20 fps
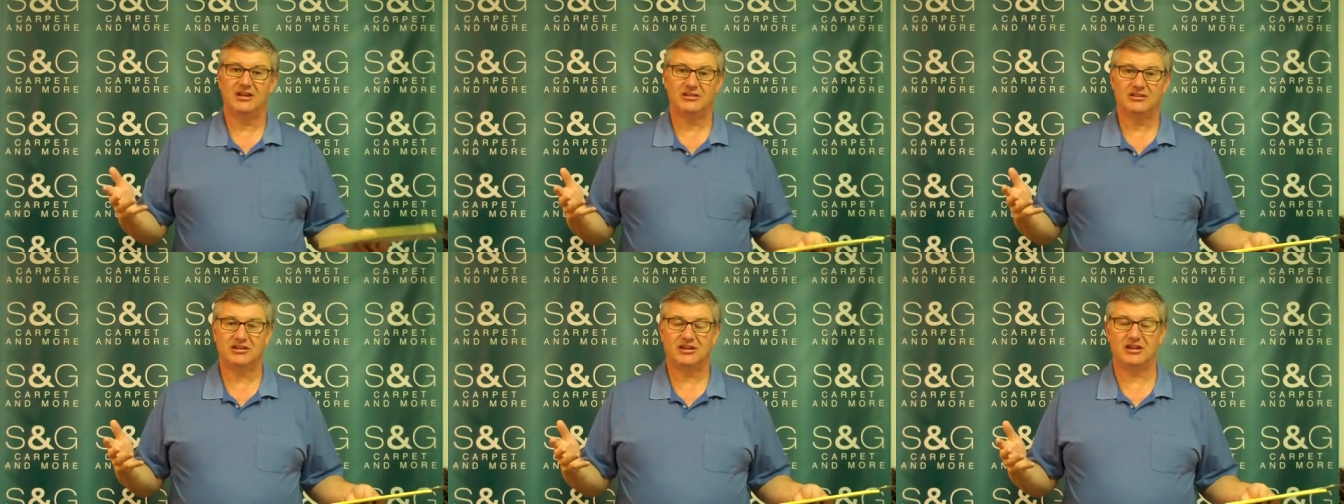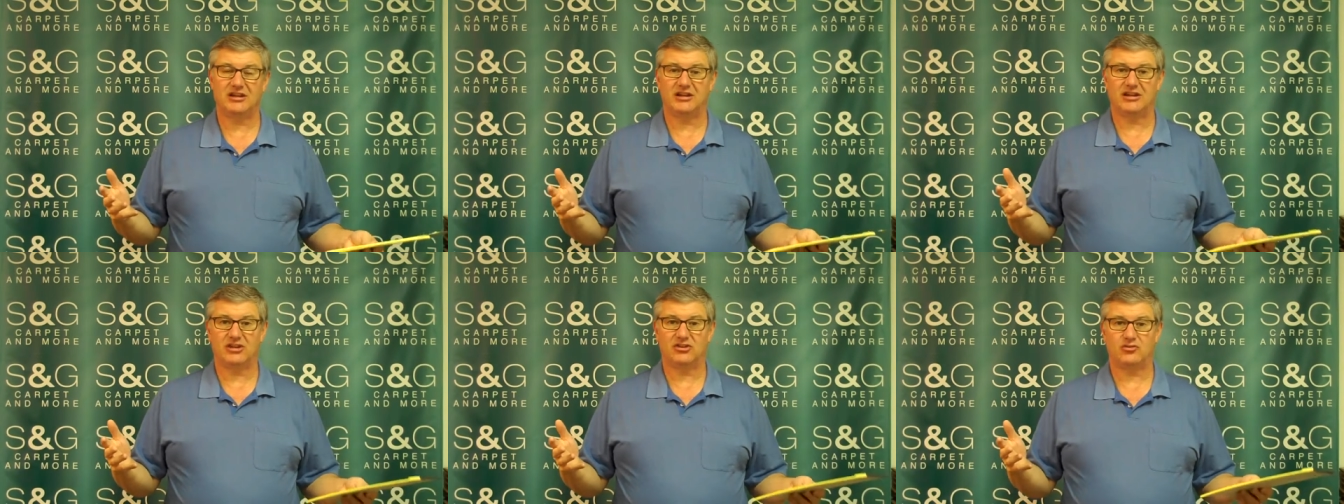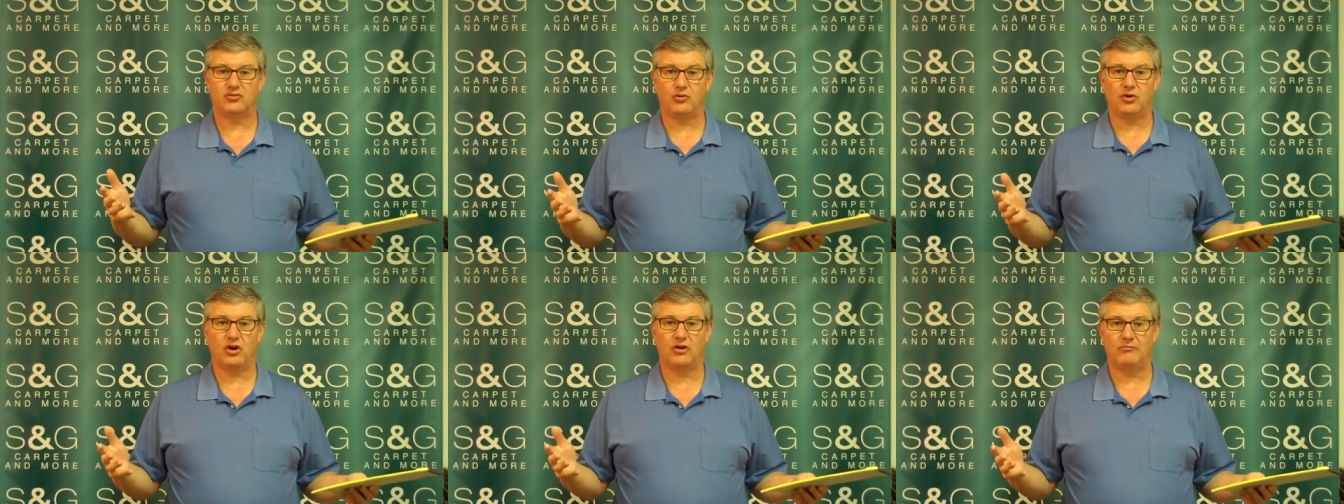to getting a
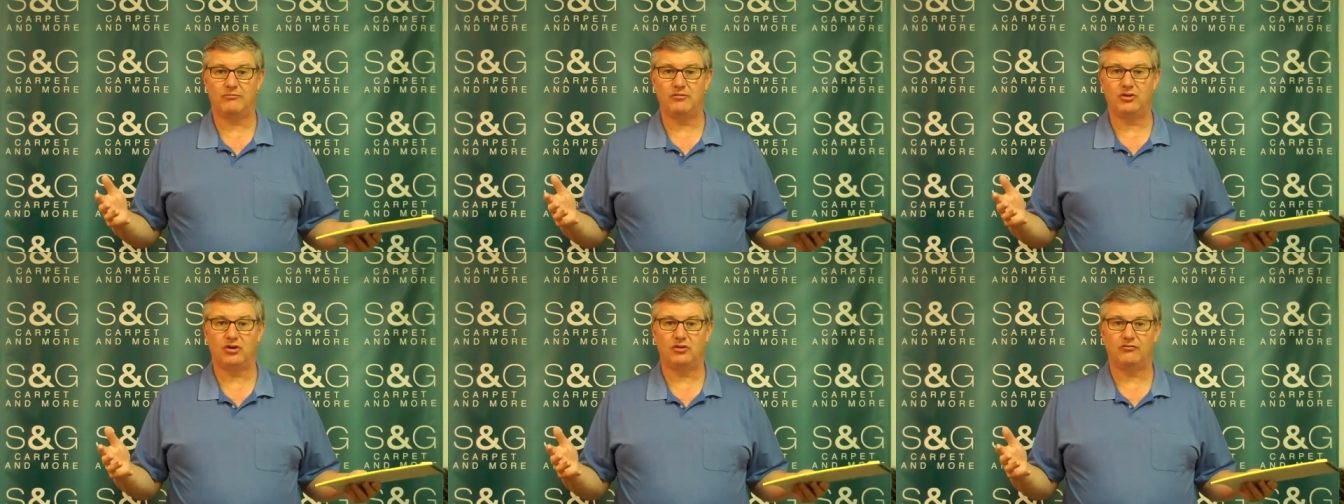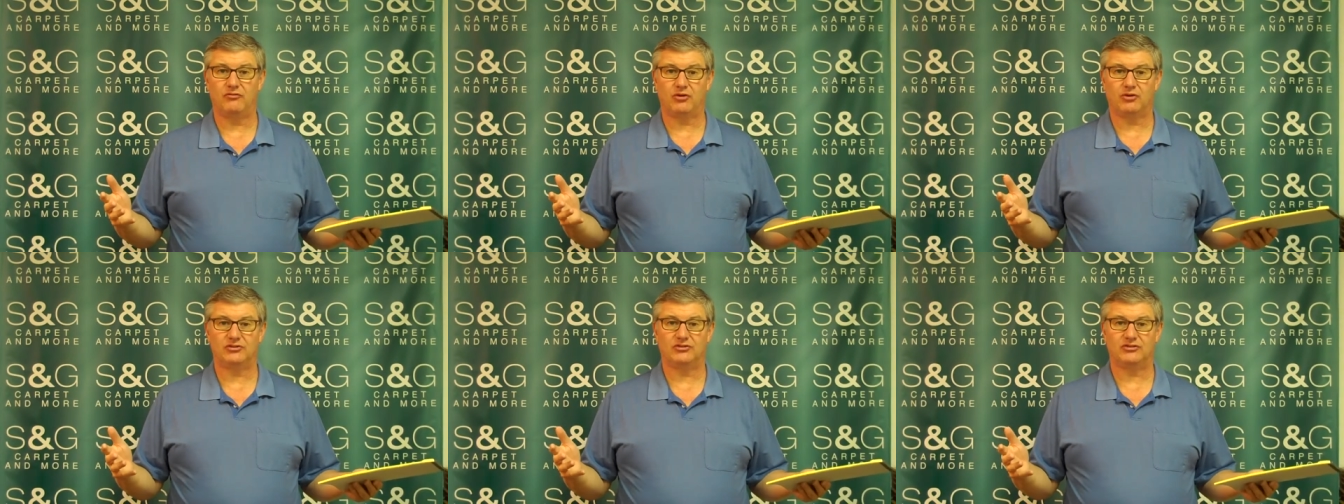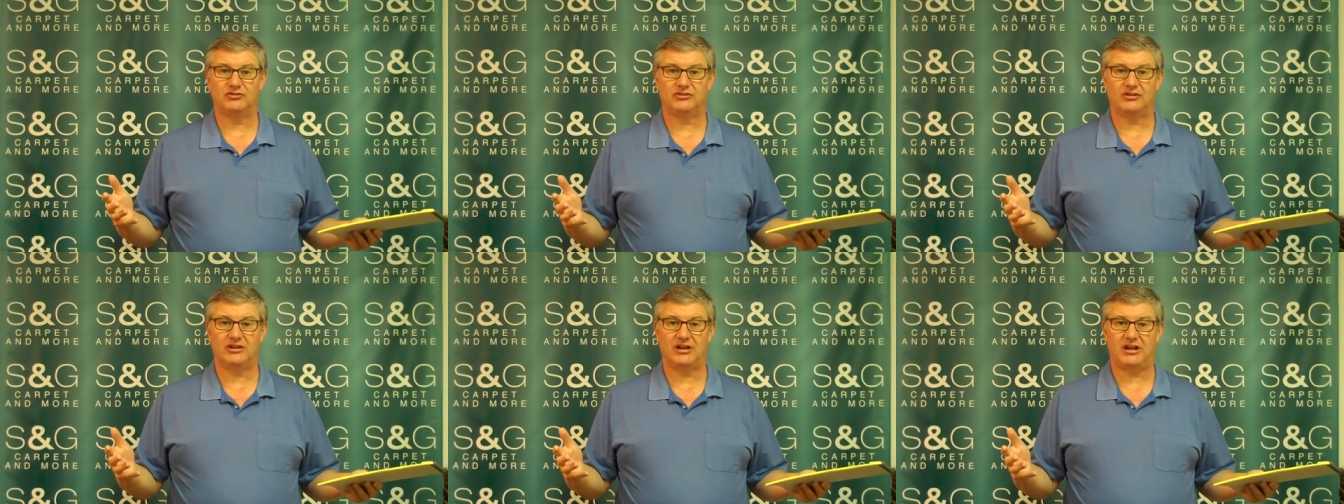12 mil
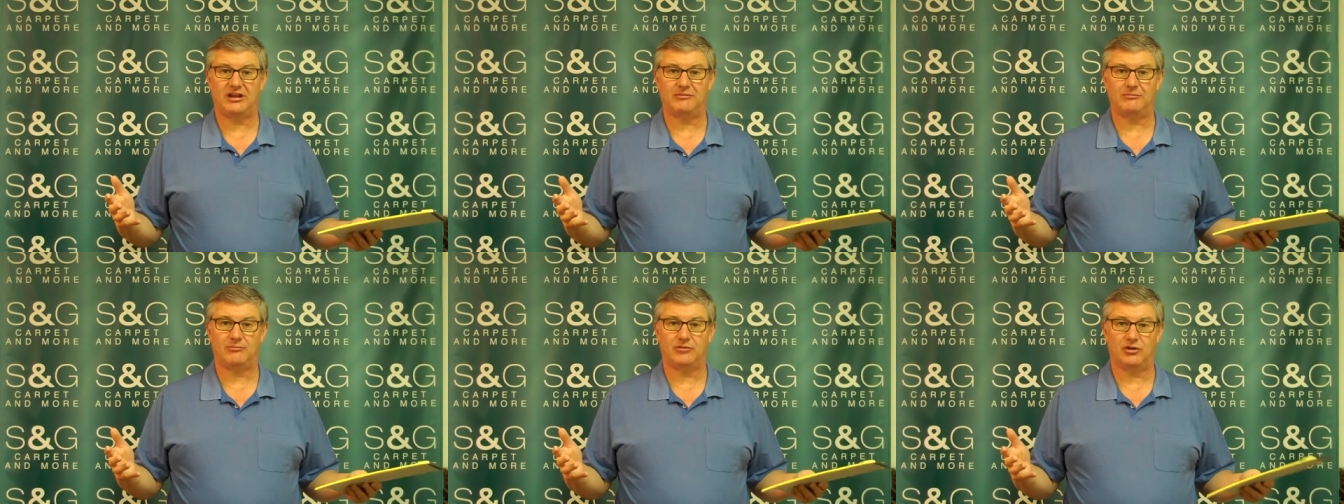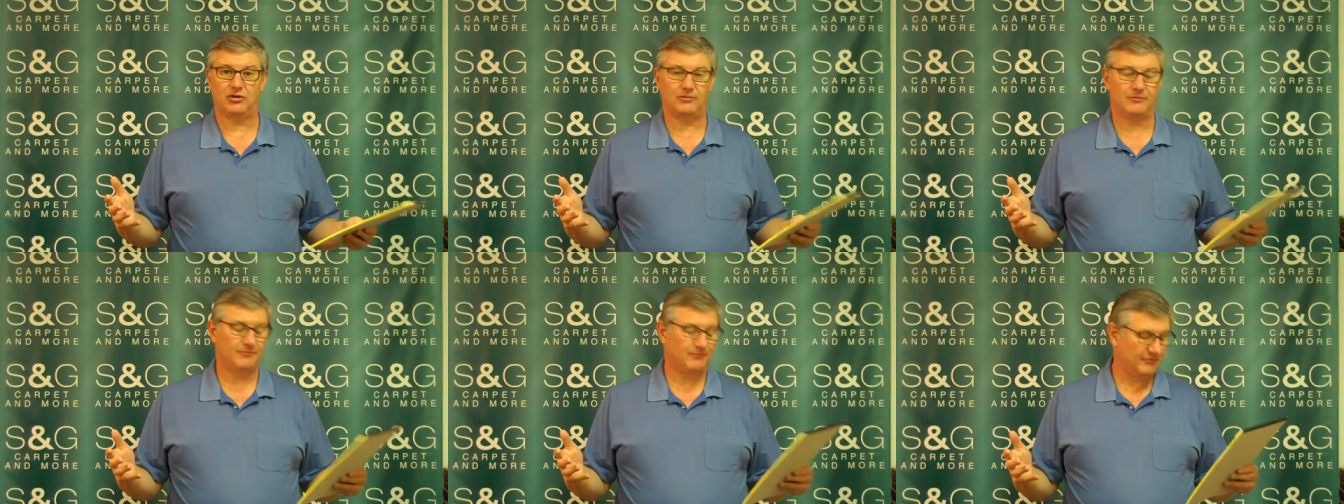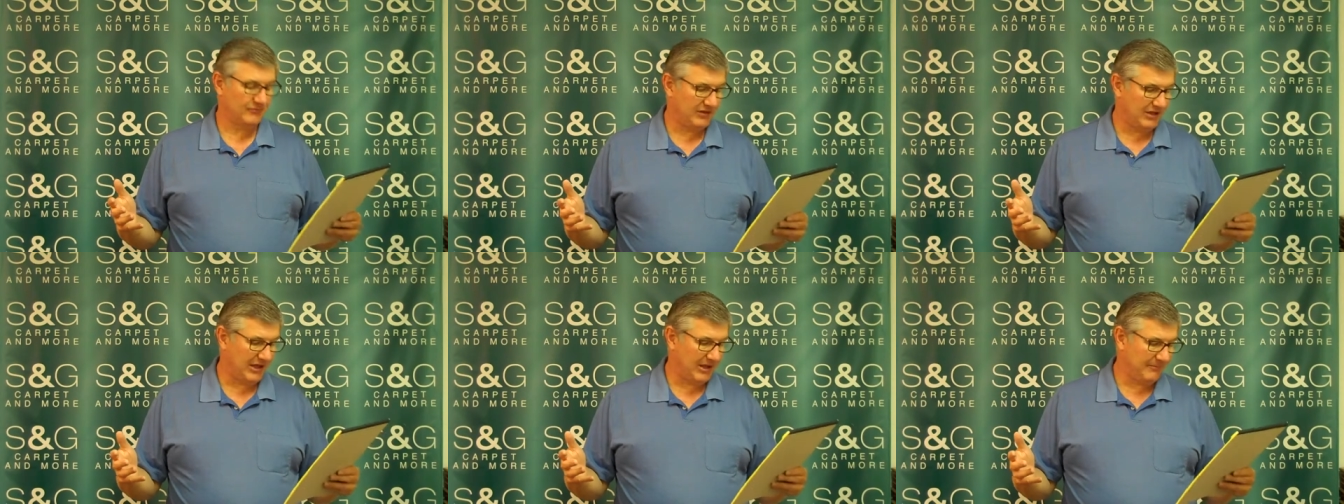versus an 8 mil.
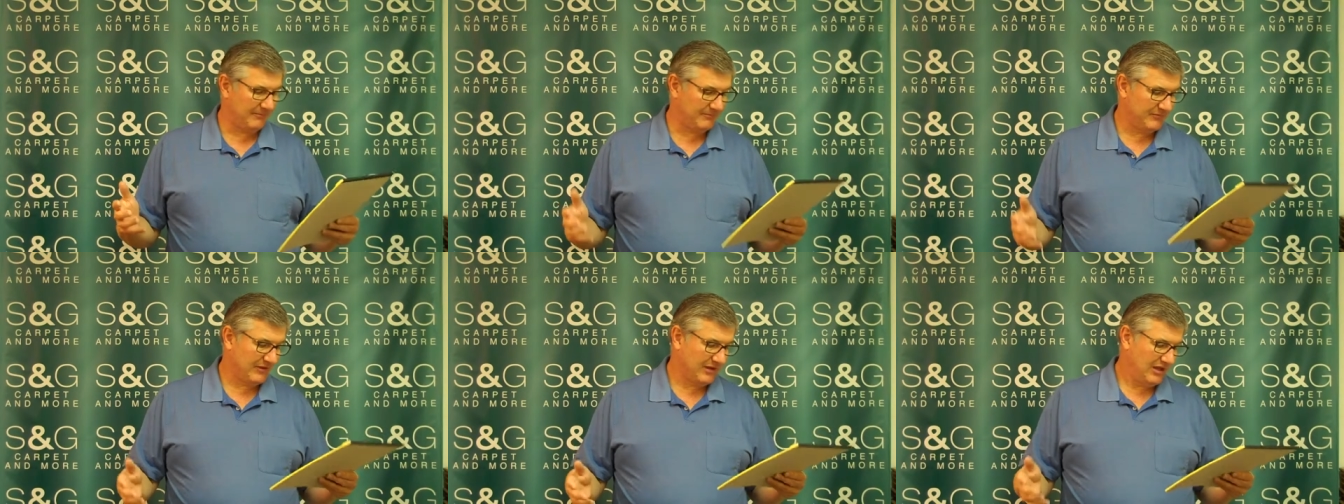Okay?